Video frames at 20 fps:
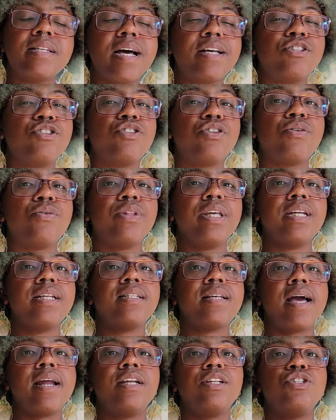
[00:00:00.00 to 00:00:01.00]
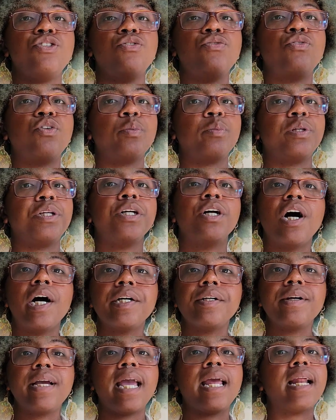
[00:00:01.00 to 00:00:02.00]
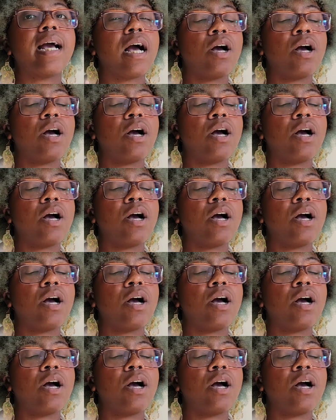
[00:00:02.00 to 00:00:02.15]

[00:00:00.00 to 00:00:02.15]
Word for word: and so they decided to formally congregate